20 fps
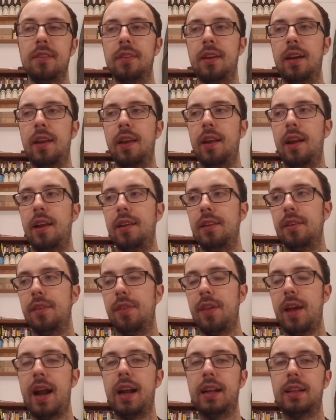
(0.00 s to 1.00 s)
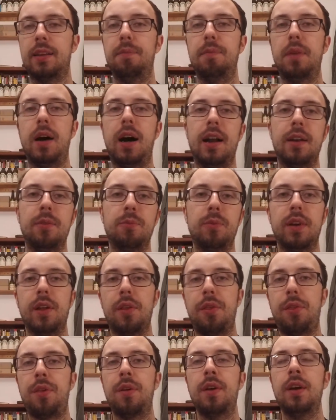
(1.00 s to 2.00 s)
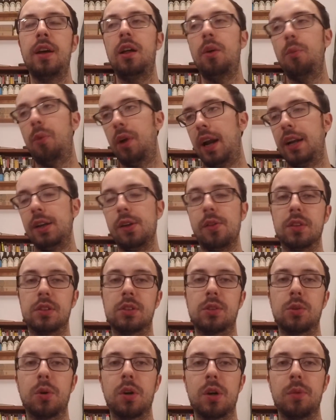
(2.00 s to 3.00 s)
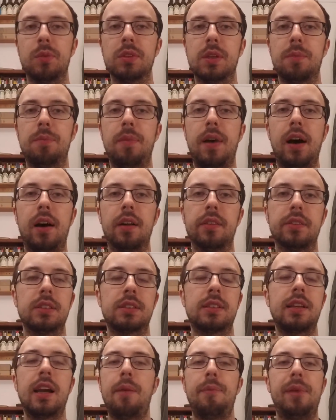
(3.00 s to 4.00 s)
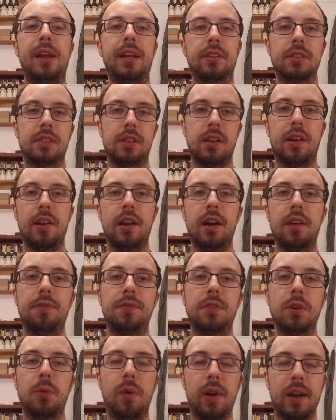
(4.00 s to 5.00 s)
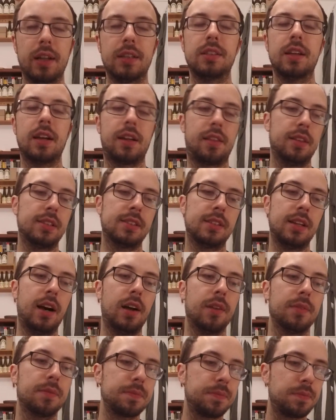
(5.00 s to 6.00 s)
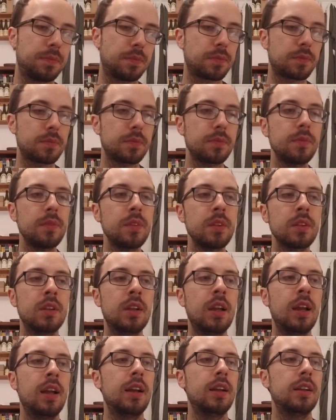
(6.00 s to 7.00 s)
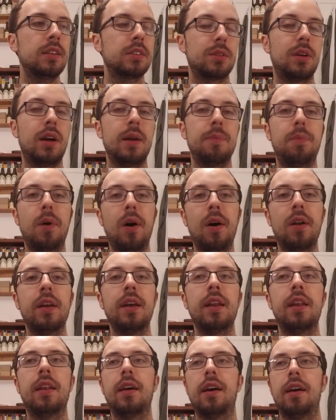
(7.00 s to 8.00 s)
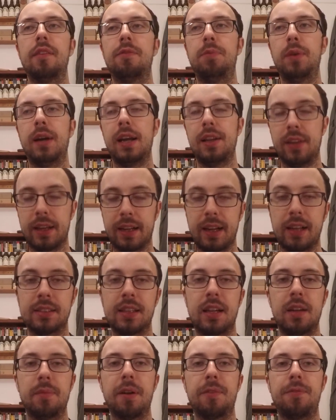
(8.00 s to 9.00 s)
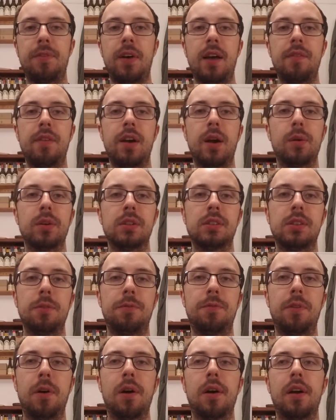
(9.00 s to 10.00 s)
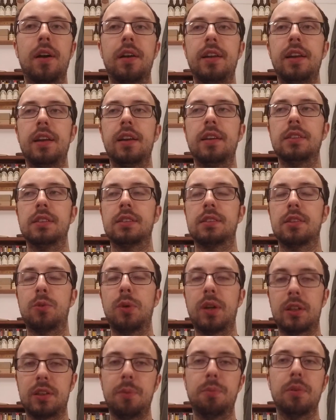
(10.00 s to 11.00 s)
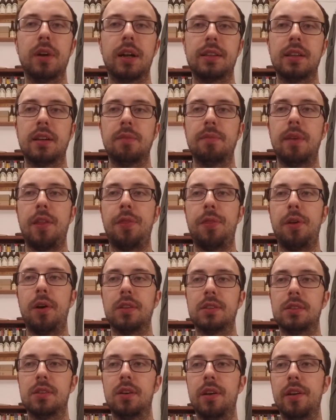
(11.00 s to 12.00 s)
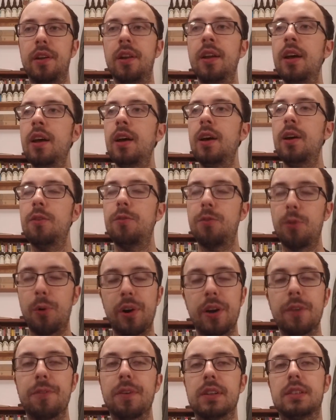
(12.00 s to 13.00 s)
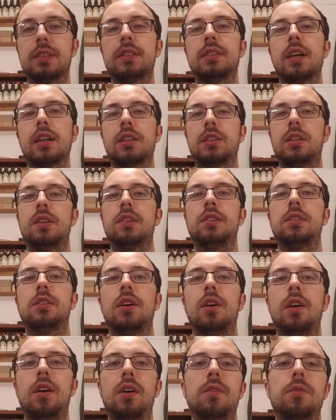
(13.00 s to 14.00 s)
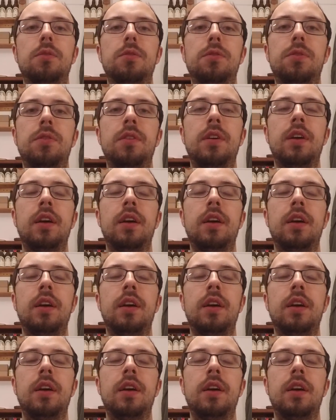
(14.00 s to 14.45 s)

and that combined with what I knew the story was about just got me interested enough to want to check this out. So I bought it. I've played, like I said, about 5 hours so far, and here just to quickly break down my thoughts on 4 different sections of